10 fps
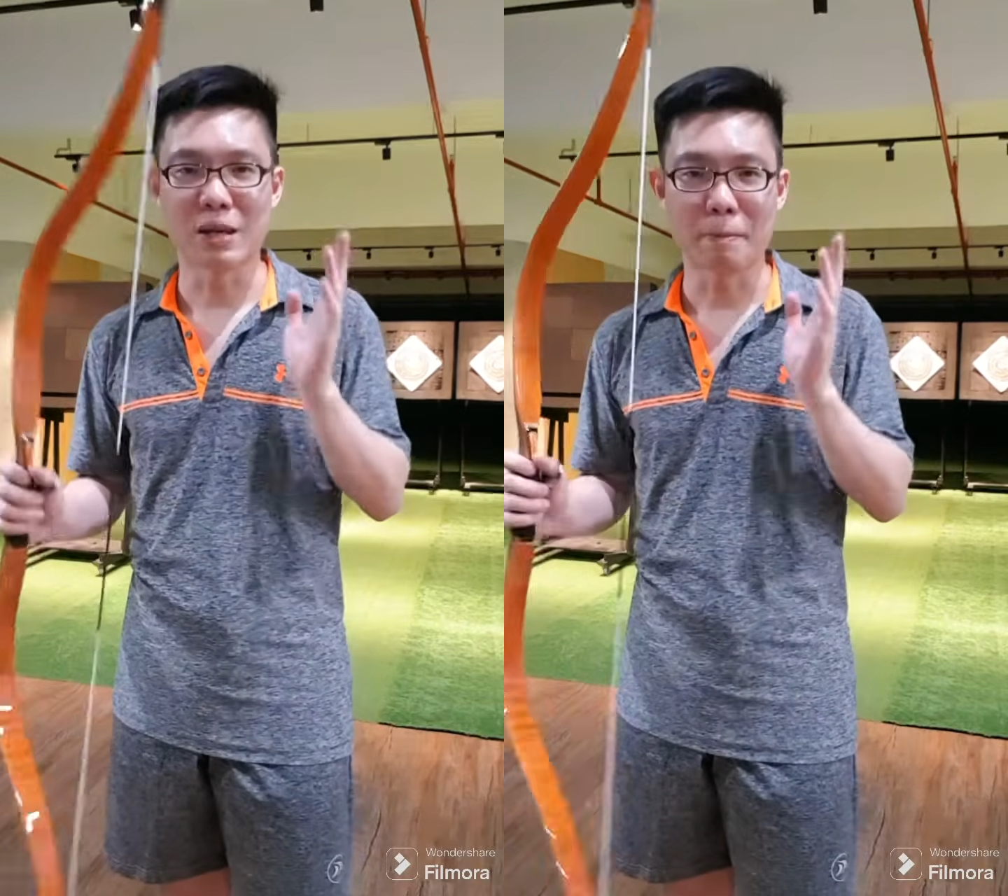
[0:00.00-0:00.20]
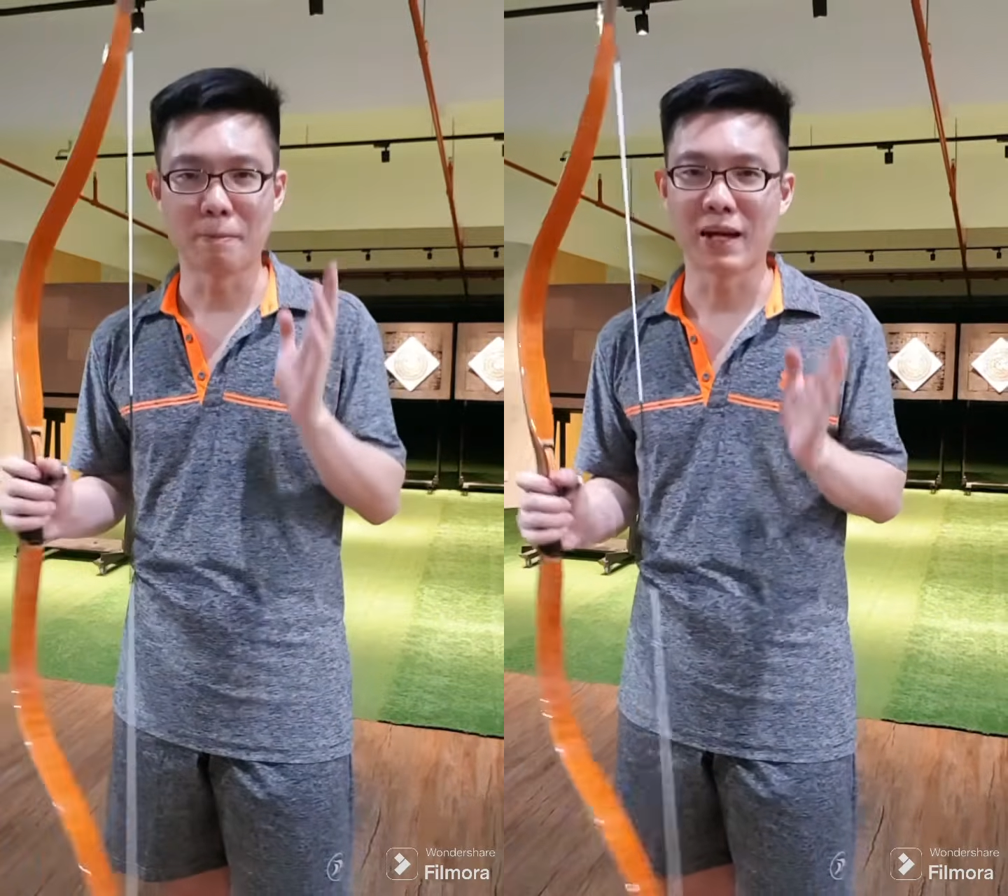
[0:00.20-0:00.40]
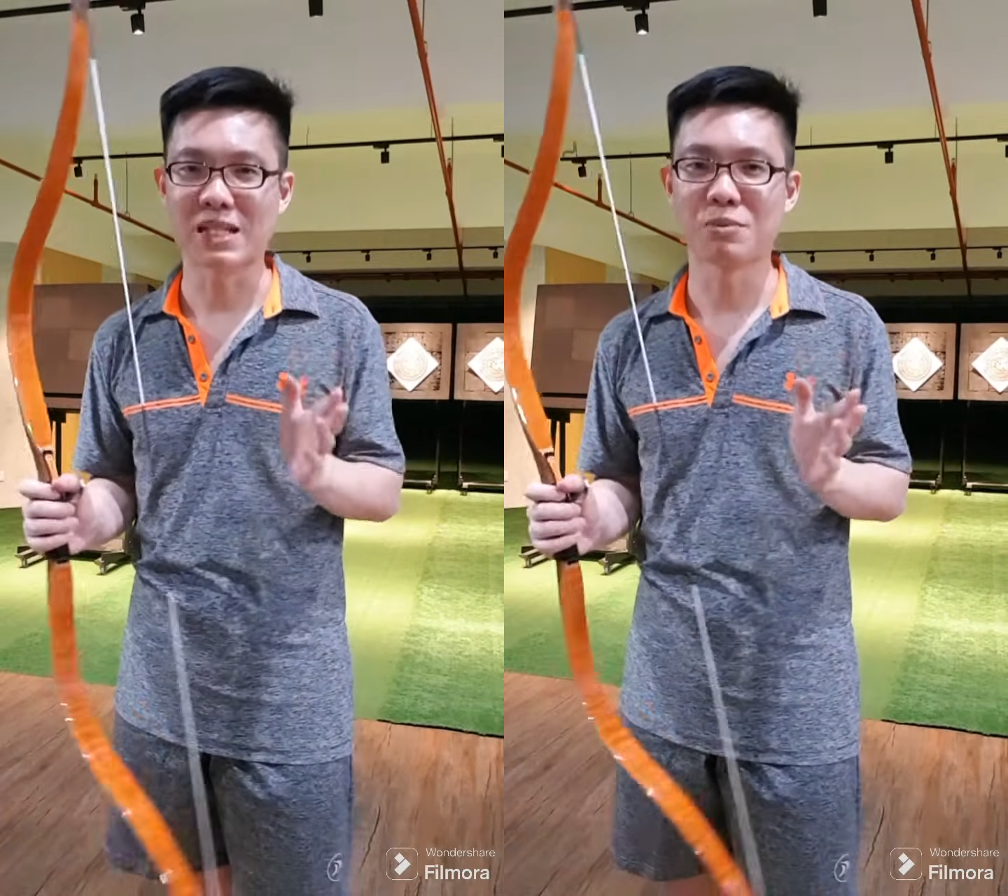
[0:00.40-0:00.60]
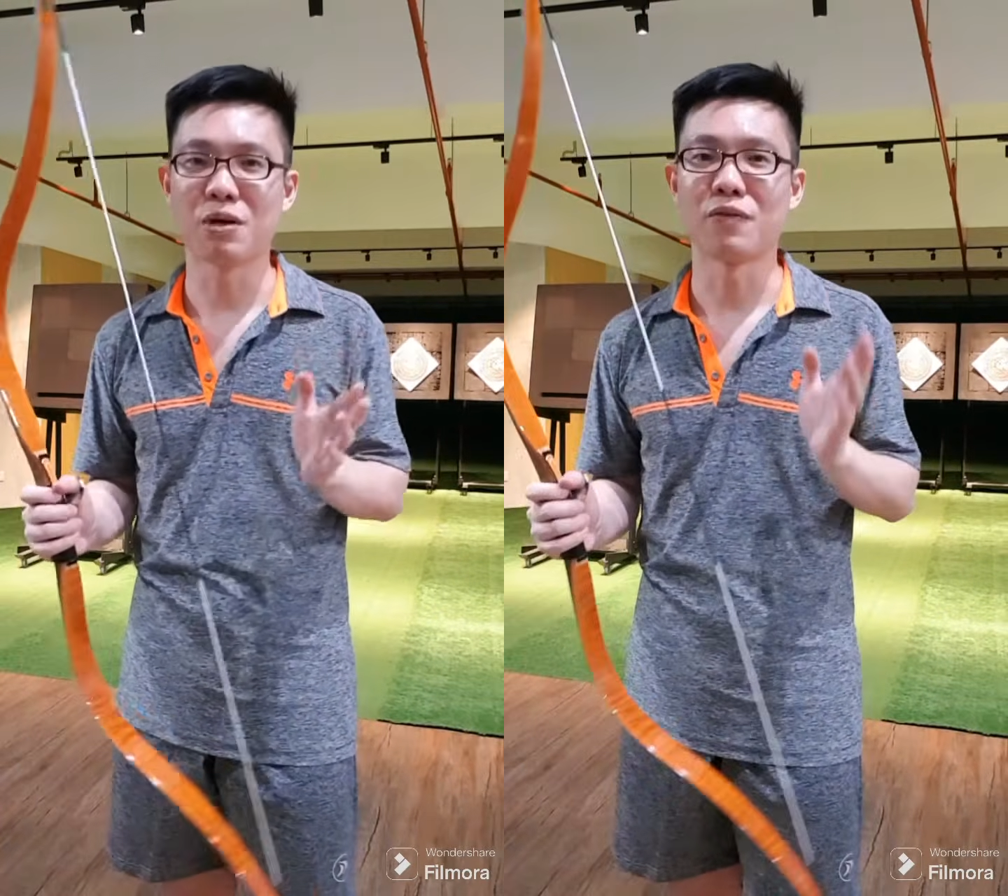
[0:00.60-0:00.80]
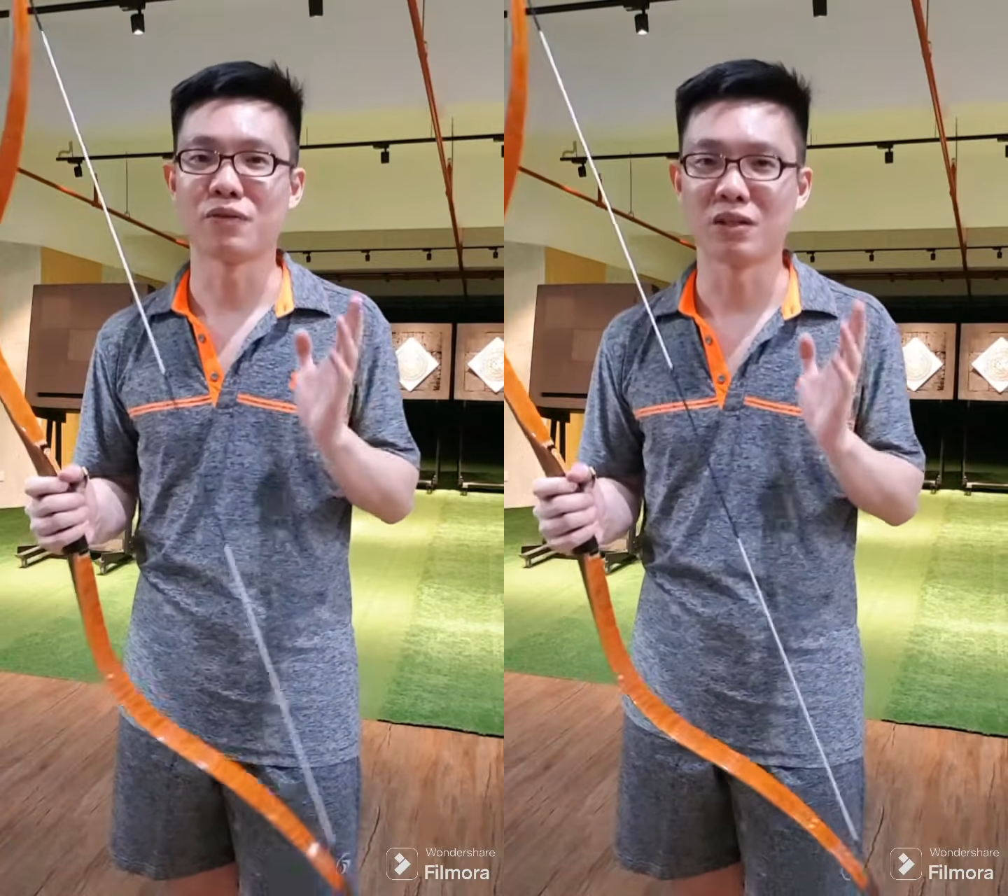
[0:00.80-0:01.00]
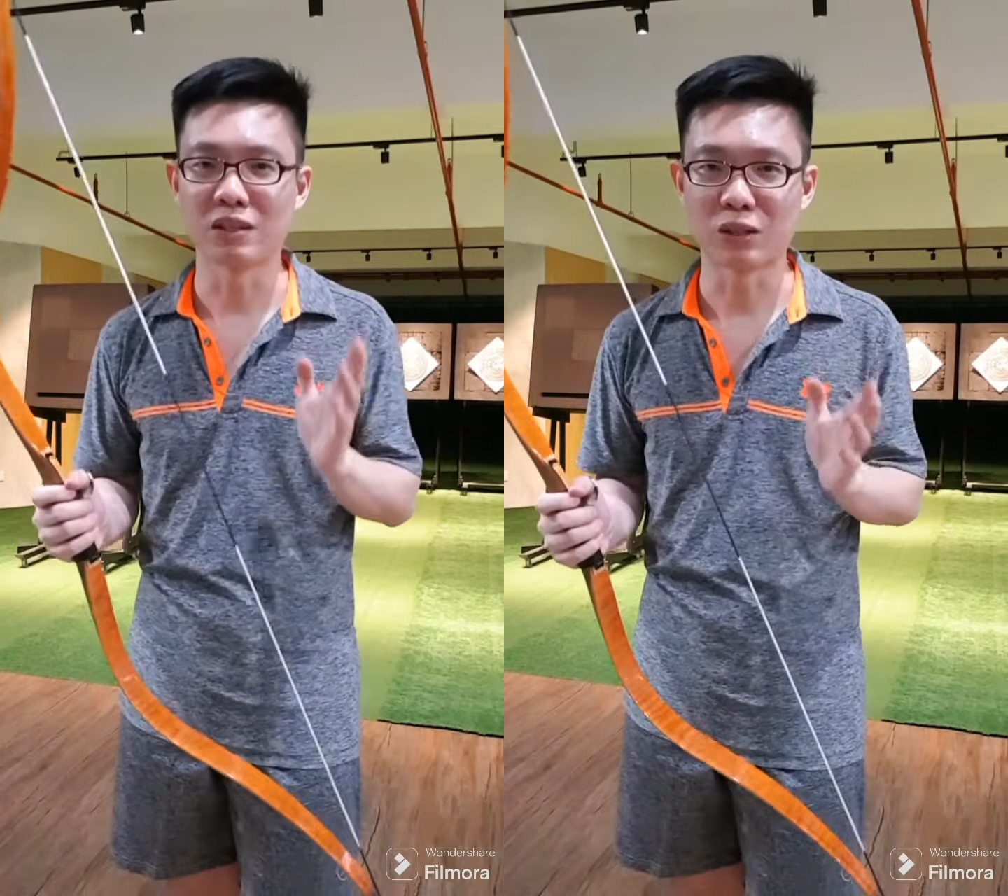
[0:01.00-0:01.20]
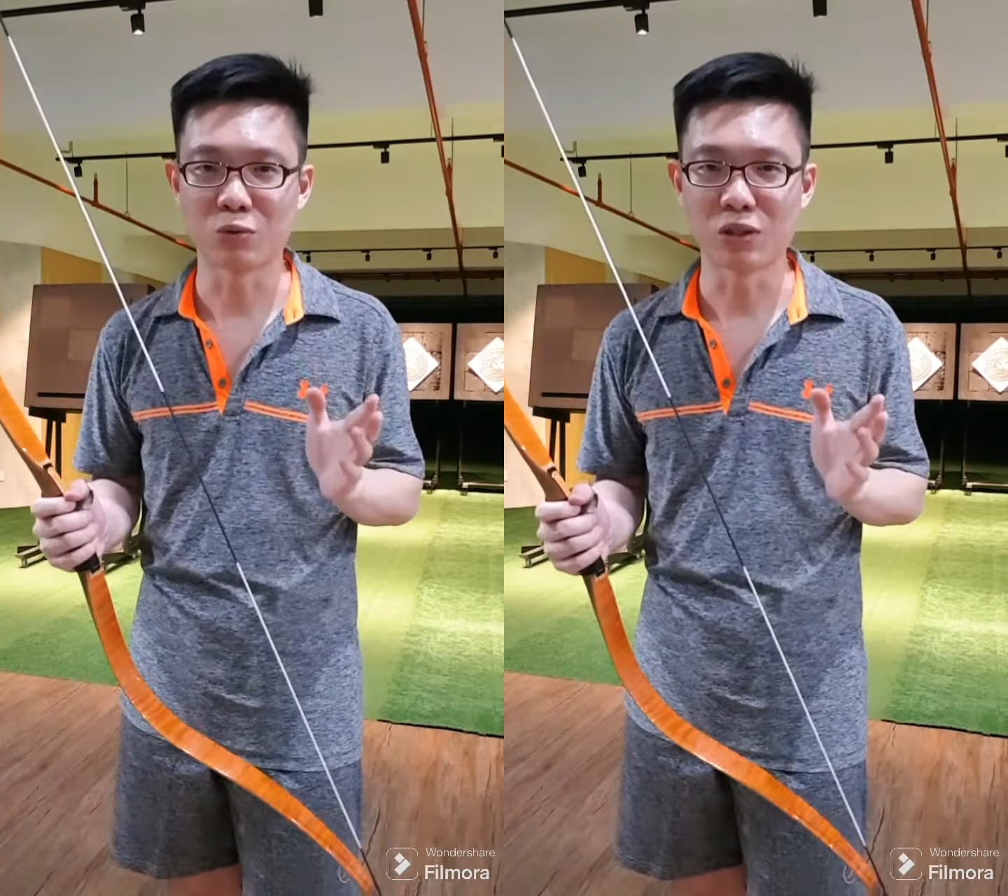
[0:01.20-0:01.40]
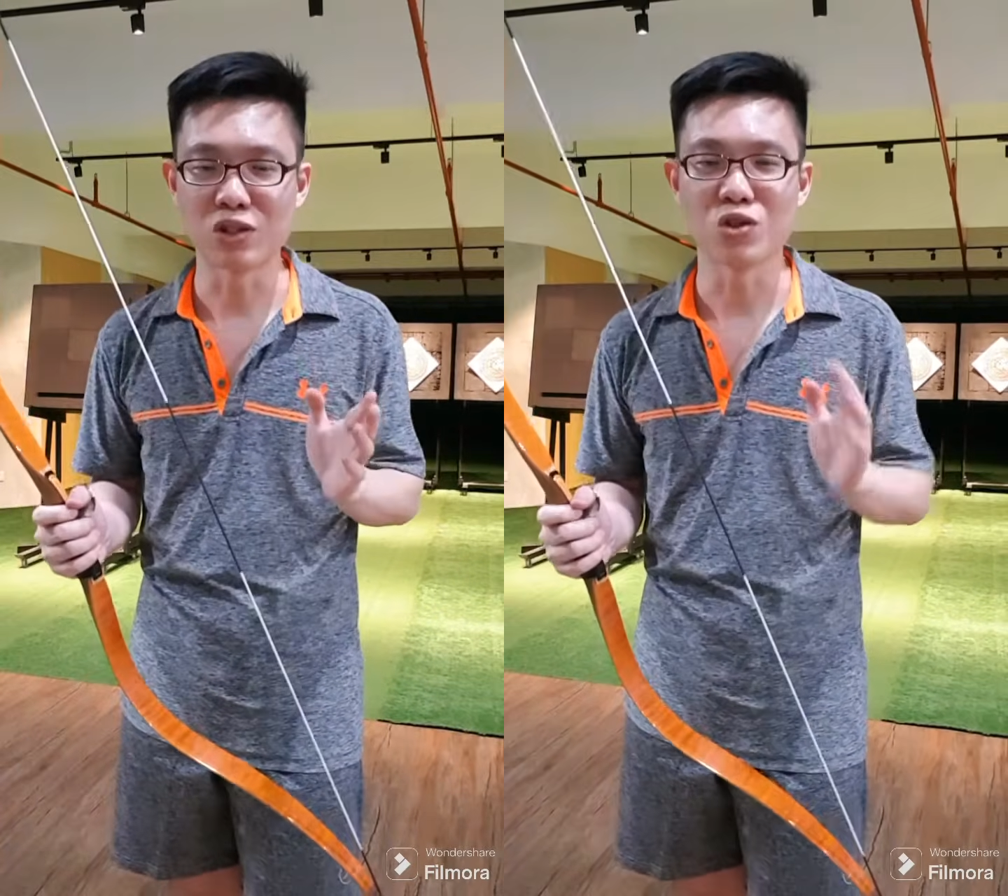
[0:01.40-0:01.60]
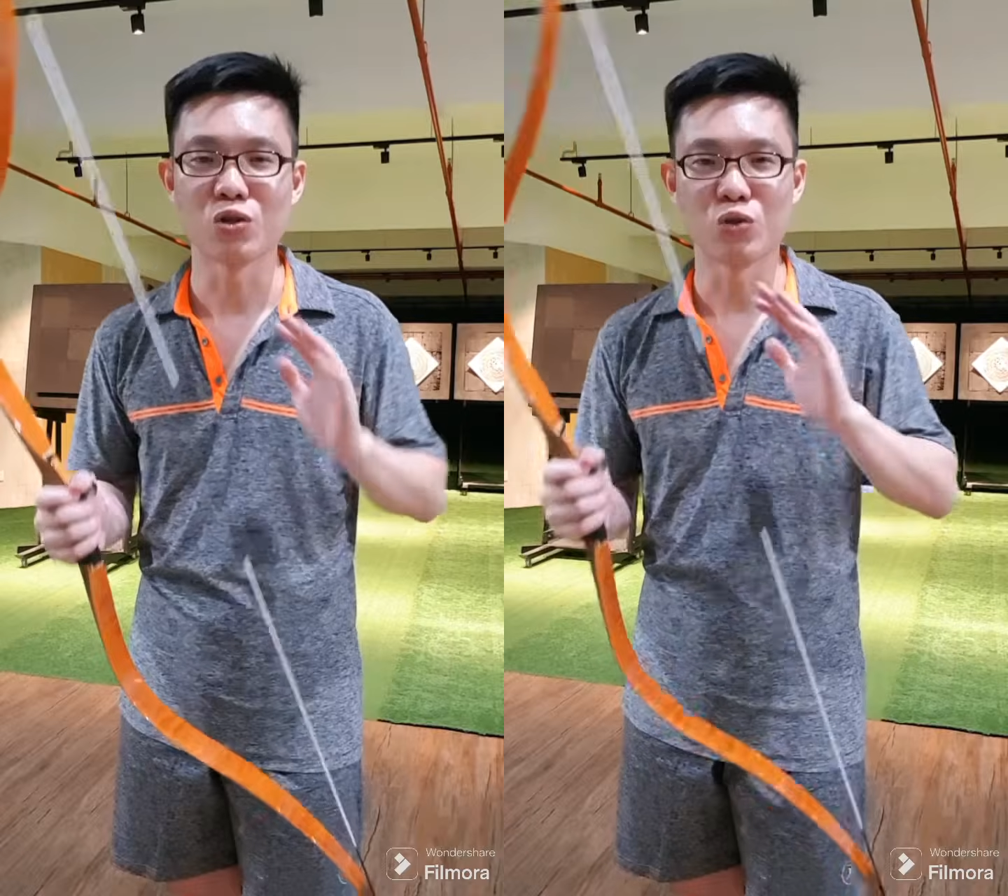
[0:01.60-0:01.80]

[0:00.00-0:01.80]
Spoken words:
a maximum of 32 inch.